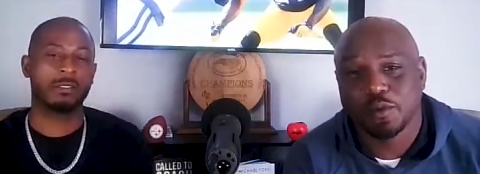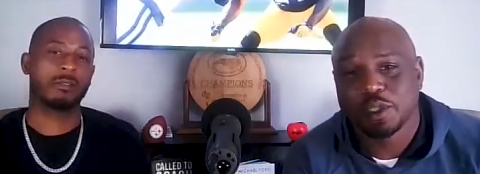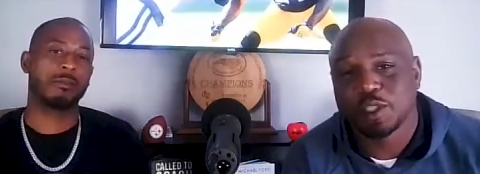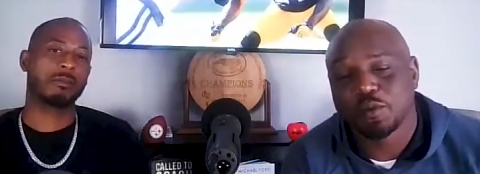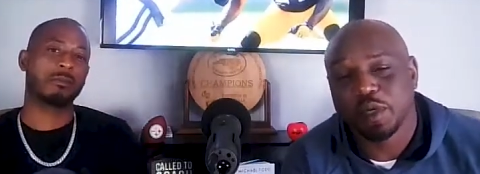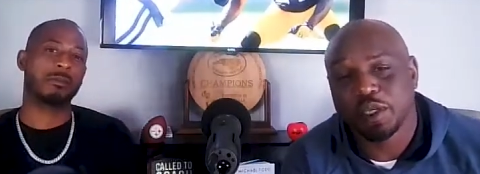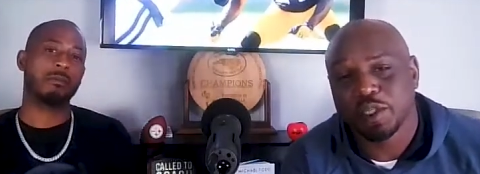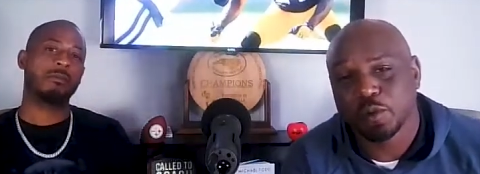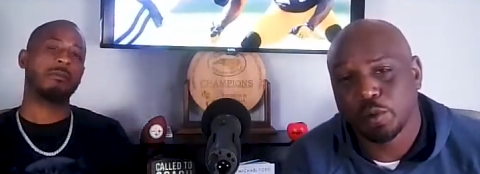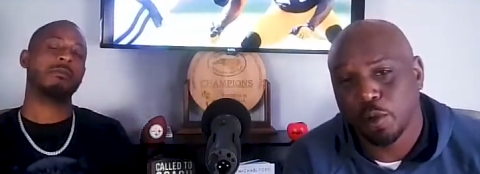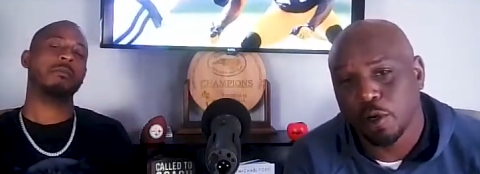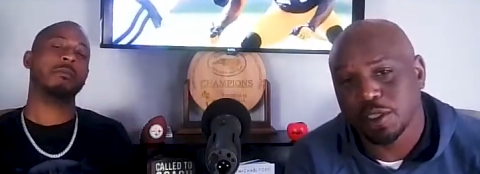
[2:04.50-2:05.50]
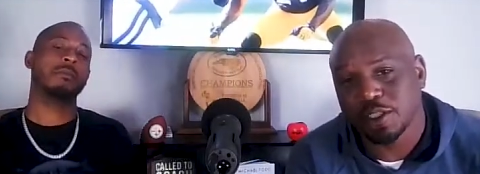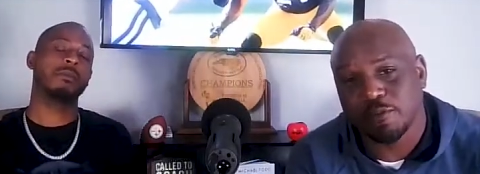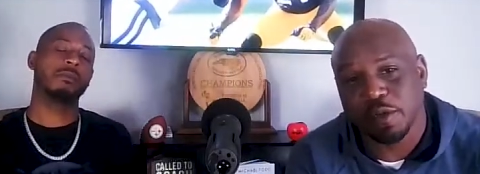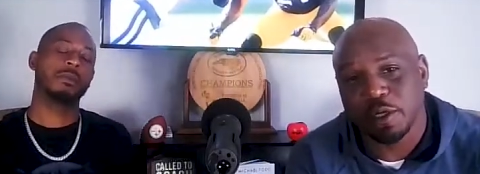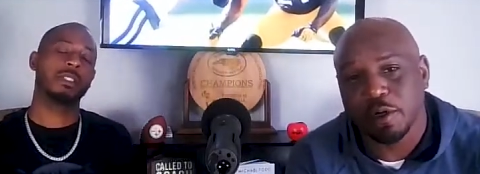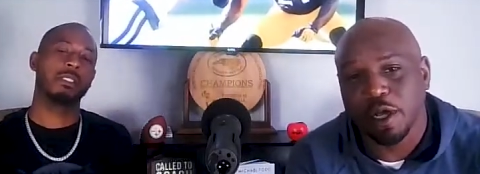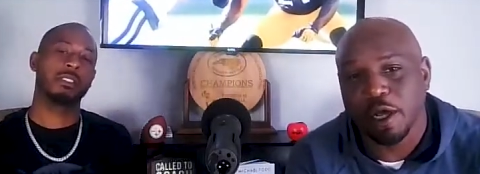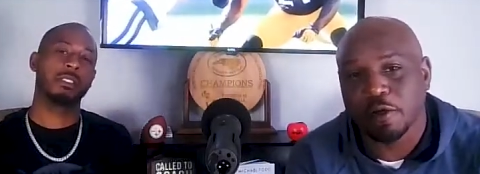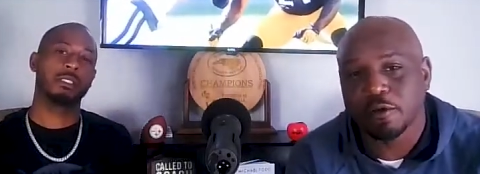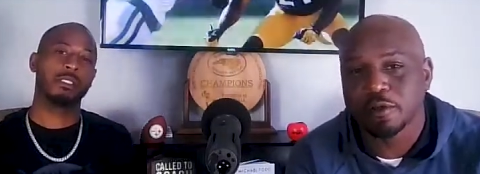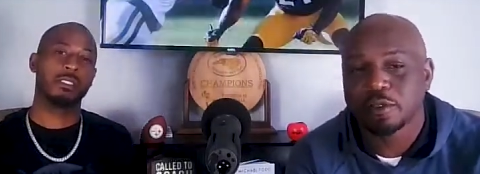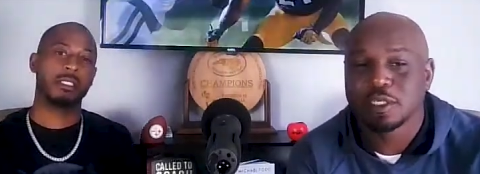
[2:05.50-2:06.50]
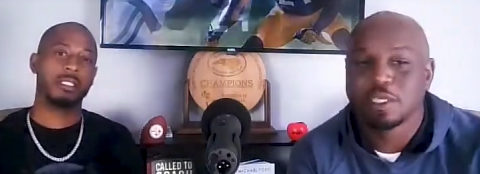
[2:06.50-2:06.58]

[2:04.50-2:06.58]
Speaker 1: We speak sports and mental health.